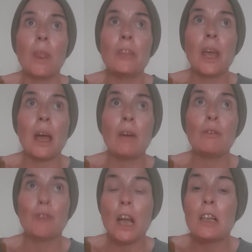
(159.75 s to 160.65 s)
they have
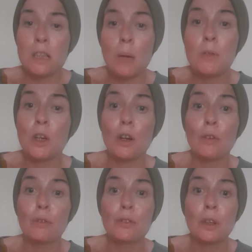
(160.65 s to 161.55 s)
failed to
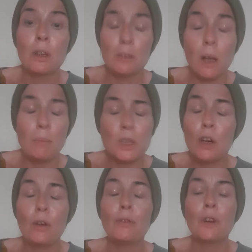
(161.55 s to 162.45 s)

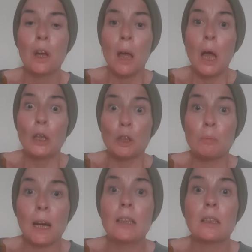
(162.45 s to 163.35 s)
observe good
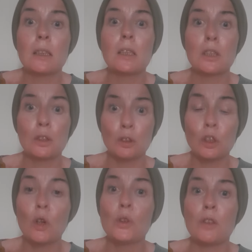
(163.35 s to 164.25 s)
practice, good
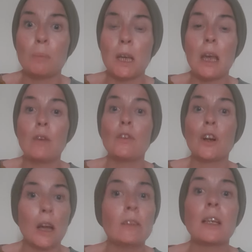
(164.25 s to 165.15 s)
codes of behaviour,
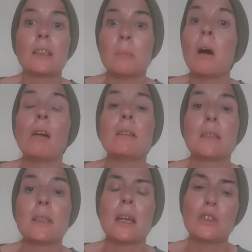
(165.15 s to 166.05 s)
ethics and morals,
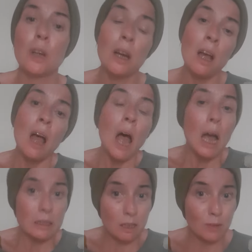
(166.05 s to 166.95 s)
etc.,
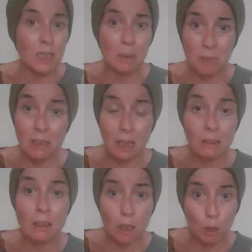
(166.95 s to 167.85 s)
and have seemed to think
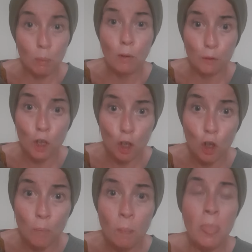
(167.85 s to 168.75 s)
that they're above the
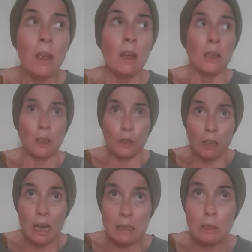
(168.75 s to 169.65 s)
law. Now, there are
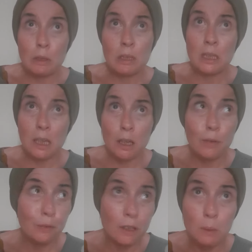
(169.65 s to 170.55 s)
hazards to
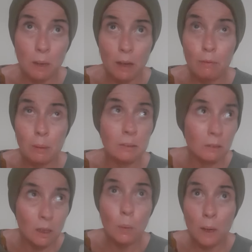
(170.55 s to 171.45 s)
life, as we have
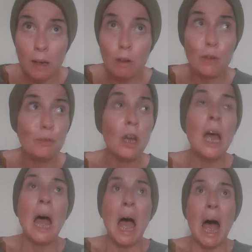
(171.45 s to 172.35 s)
been aware of,
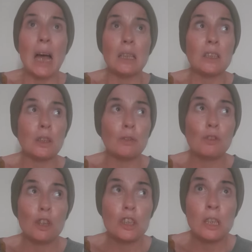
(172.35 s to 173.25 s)
and
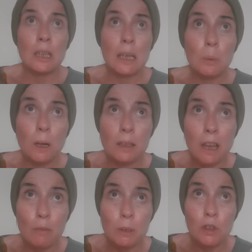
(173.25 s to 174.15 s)
unfortunately, while they
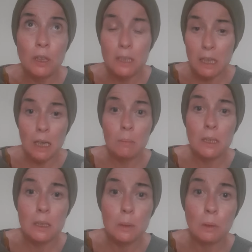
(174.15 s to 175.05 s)
have been trying to
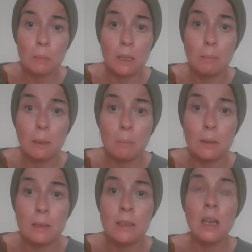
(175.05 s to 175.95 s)
harmonise with my
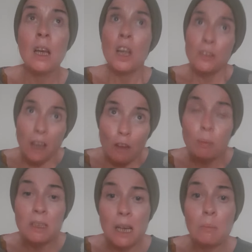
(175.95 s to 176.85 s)
purpose, they have
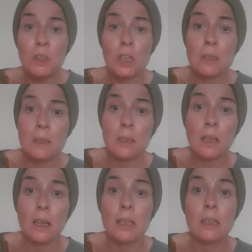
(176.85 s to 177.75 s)
been damaging
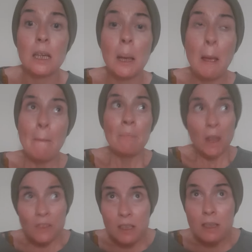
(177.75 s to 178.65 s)
society,
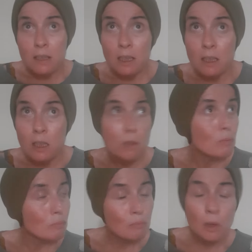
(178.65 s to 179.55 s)
and this is since
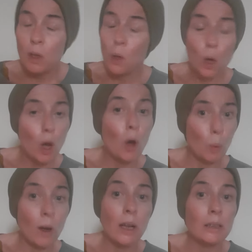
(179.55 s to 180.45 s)
a
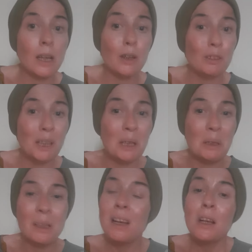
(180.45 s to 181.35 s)
while now.
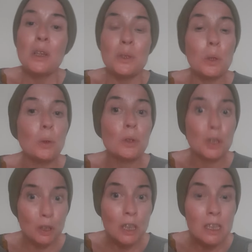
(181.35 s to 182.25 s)
So the
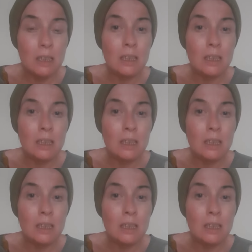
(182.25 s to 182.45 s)
United